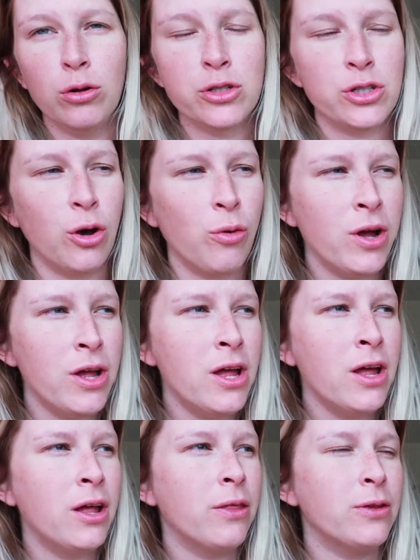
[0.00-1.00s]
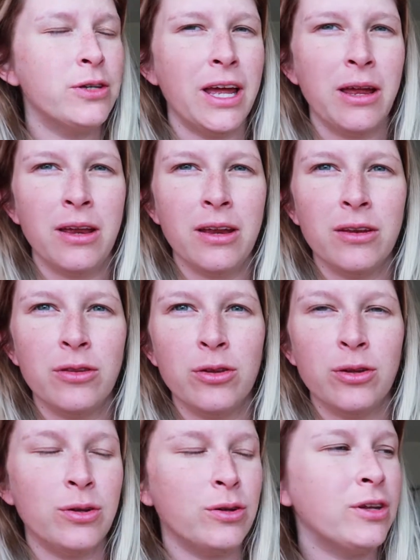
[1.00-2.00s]
Also,
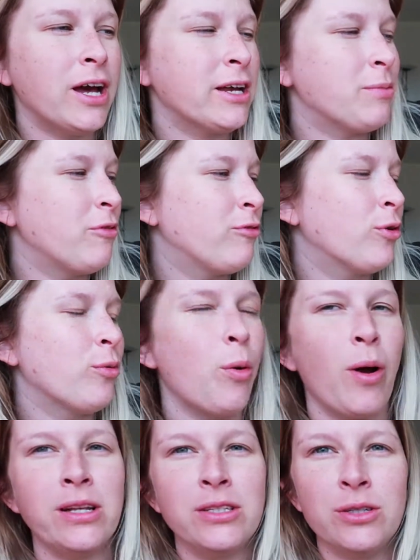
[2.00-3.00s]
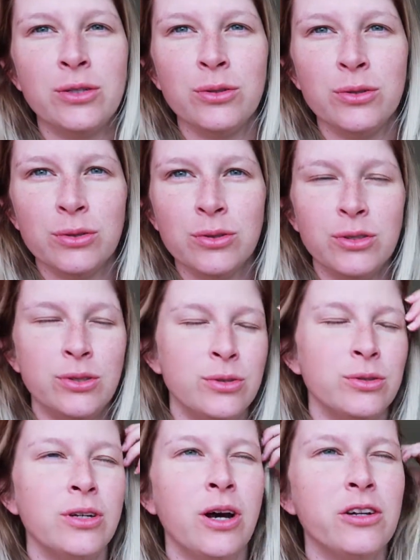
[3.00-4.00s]
the night before we went
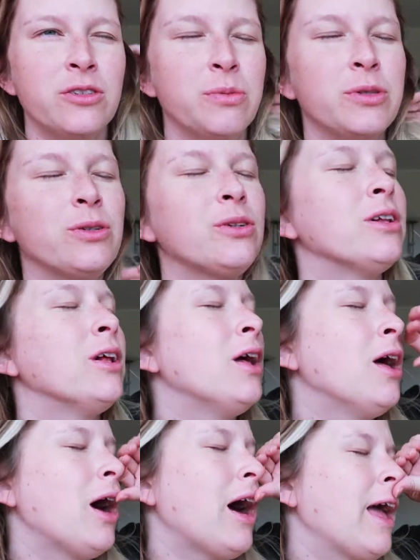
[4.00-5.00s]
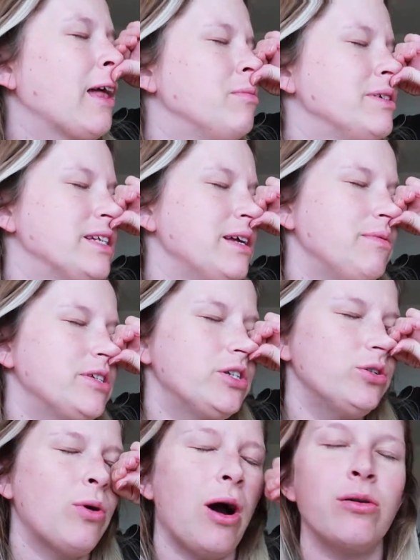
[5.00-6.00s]
to the hospital, I had been sleeping
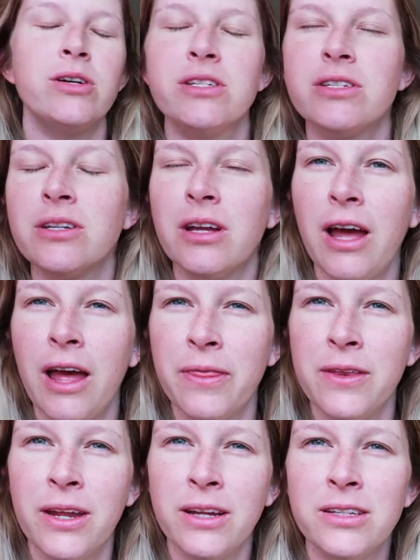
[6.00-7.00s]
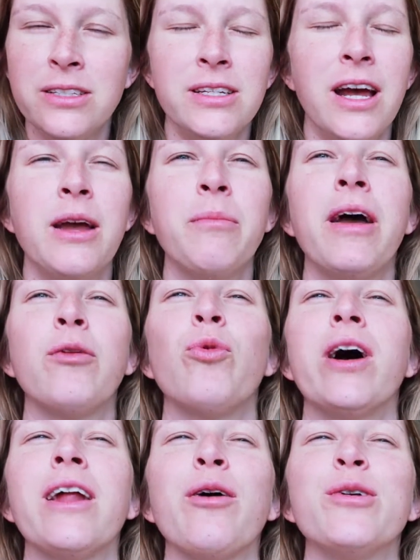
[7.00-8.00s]
2 hours at the night time and
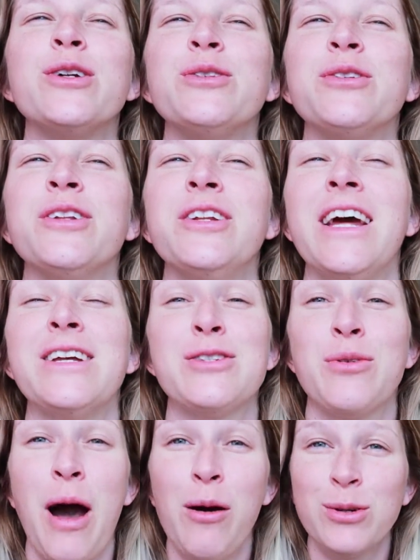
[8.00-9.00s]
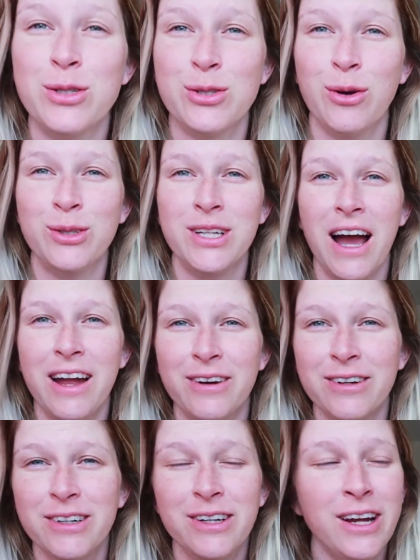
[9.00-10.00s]
1 hour during the day, so I was so
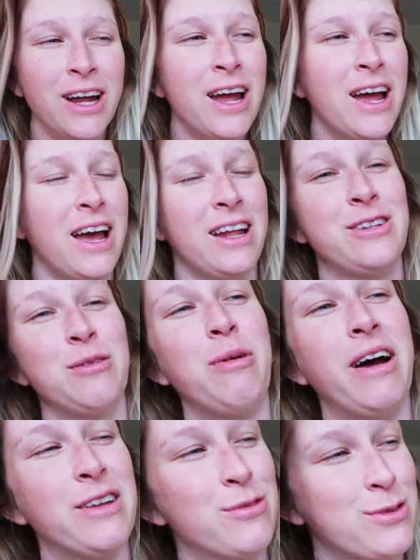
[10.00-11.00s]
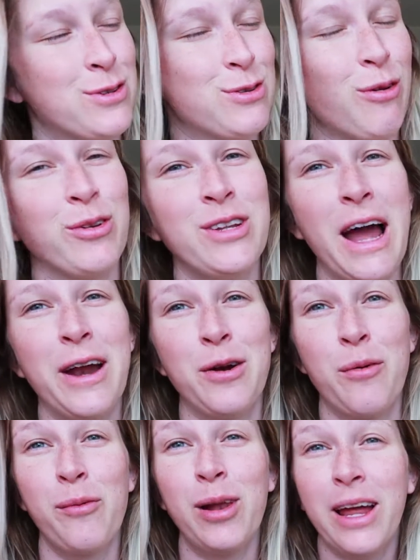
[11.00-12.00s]
tired, and Tobias was so tired,
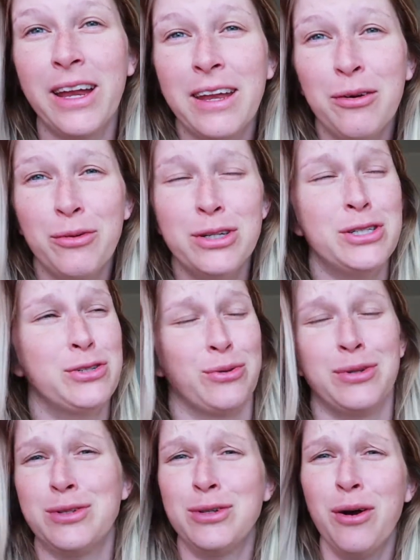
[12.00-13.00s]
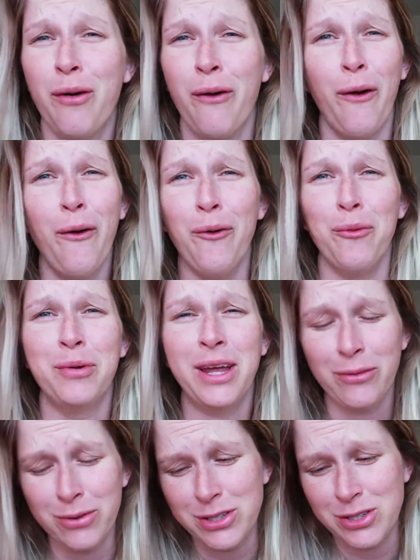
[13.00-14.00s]
and we were like, we just want to go home,
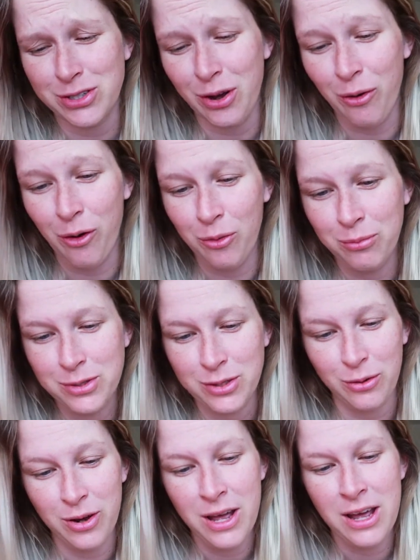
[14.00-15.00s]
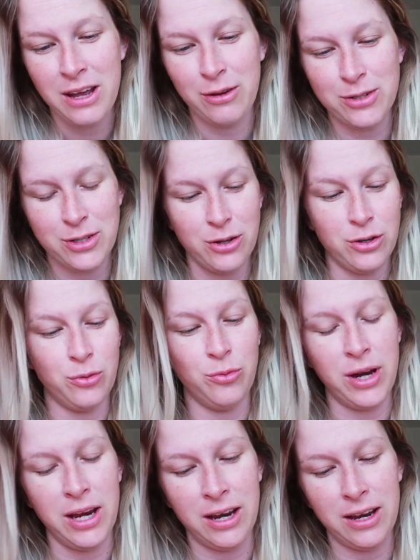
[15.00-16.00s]
can't we just go home? So it was good
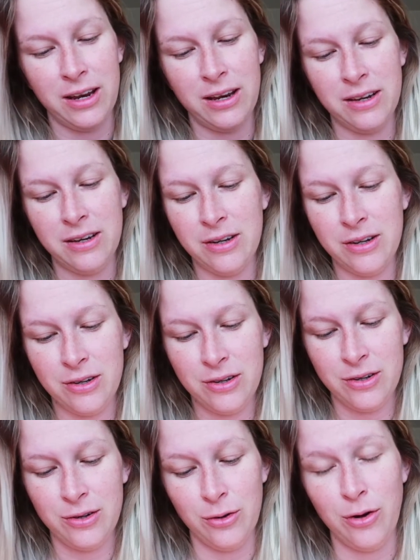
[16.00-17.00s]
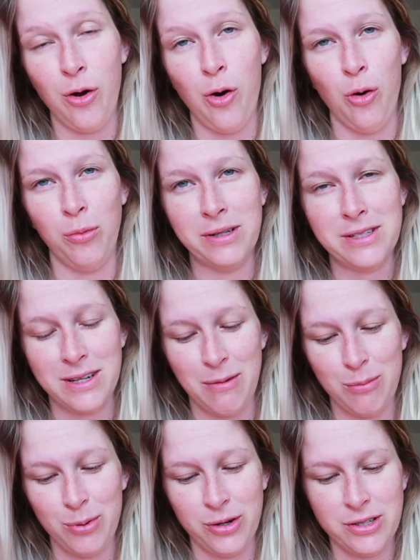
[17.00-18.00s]
we could go home at
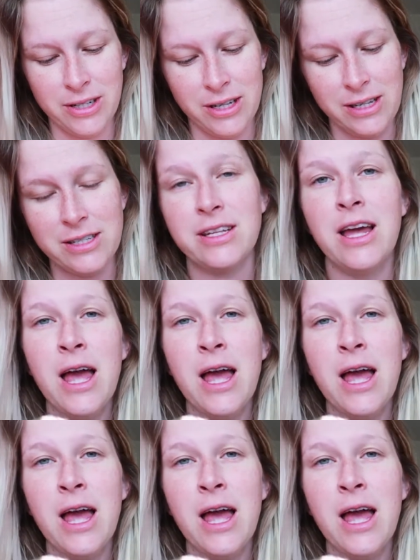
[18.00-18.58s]
some point at least.